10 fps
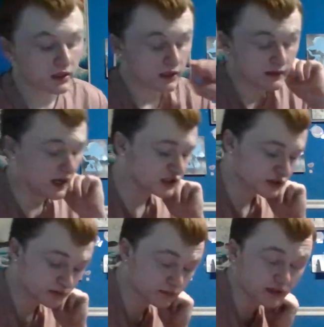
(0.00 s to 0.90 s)

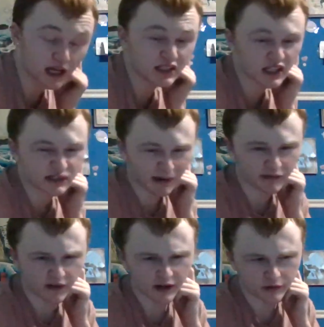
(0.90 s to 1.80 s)
That's my
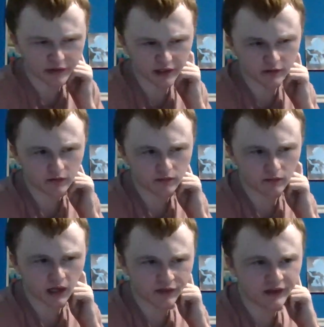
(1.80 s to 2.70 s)
final thing.
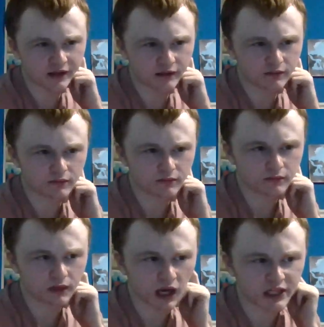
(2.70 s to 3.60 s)
I
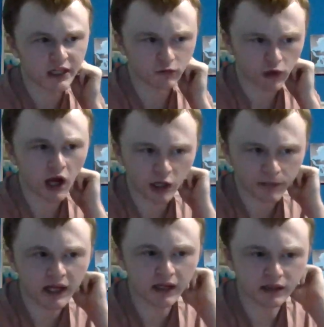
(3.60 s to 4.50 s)
think Rock
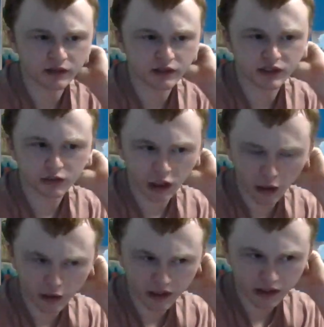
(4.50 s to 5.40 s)
pins
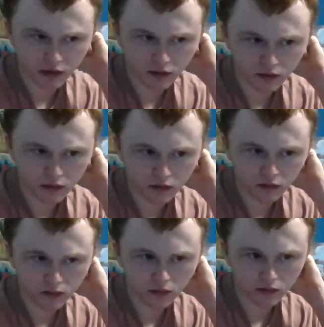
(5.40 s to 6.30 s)
Cody.
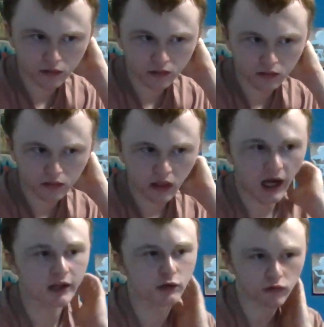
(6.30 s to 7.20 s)

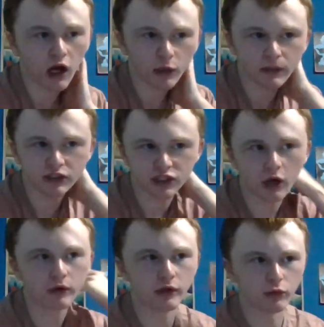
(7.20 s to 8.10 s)
Either Rock pins
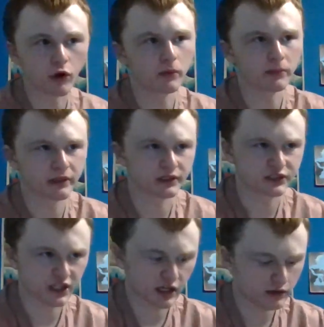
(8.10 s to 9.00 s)
Cody or Roman pins
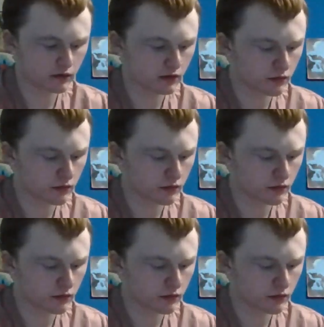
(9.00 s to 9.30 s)
Seth.